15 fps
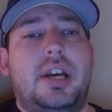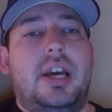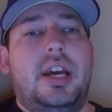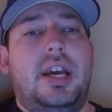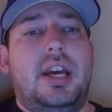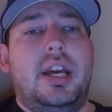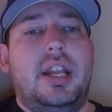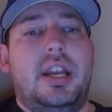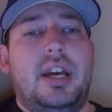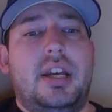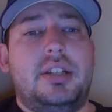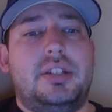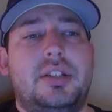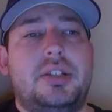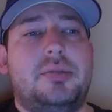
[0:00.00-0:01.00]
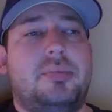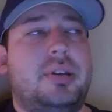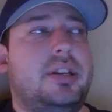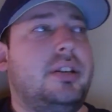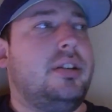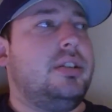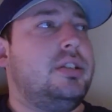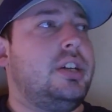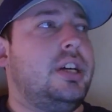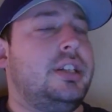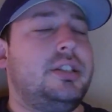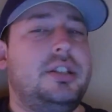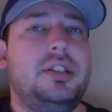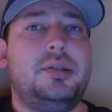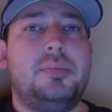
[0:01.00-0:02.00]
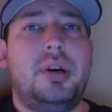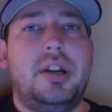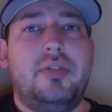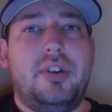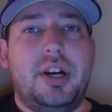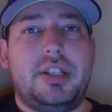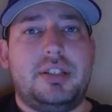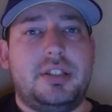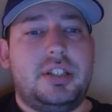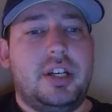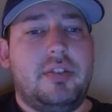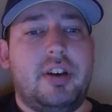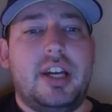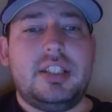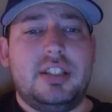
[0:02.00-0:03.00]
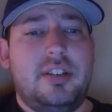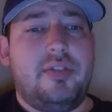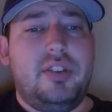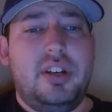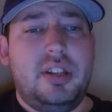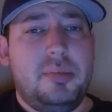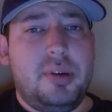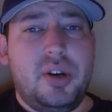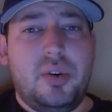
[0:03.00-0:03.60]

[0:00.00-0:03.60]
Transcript: and has just been chasing these money fights and stuff. Hasn't defended the belt